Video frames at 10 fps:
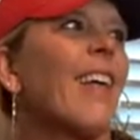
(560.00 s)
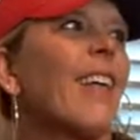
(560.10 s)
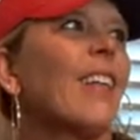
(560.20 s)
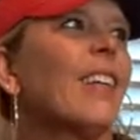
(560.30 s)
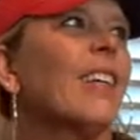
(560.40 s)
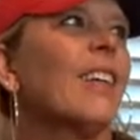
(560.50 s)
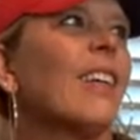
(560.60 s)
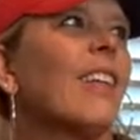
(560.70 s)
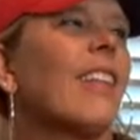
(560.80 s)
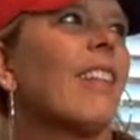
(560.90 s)

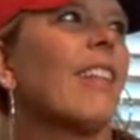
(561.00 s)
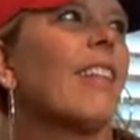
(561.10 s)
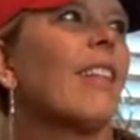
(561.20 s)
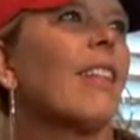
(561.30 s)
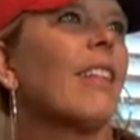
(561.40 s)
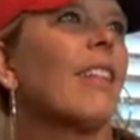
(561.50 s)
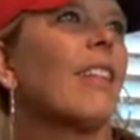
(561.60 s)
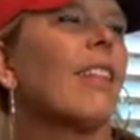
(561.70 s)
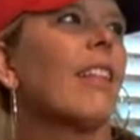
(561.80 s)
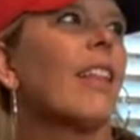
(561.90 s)

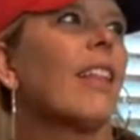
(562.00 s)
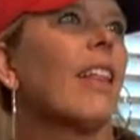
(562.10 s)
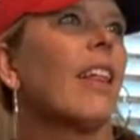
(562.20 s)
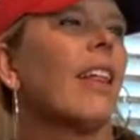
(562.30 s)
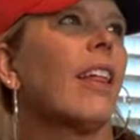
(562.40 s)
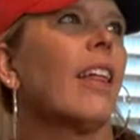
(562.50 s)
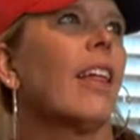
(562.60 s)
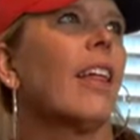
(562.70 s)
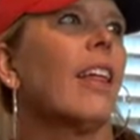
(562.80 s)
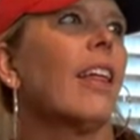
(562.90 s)

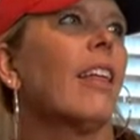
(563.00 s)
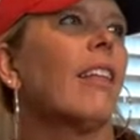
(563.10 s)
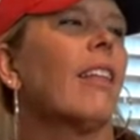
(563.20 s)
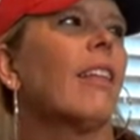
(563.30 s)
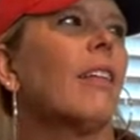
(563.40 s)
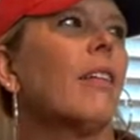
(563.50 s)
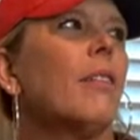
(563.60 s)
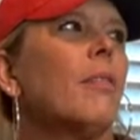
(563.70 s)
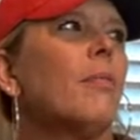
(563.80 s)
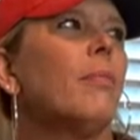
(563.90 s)

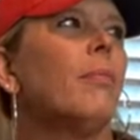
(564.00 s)
[no speech]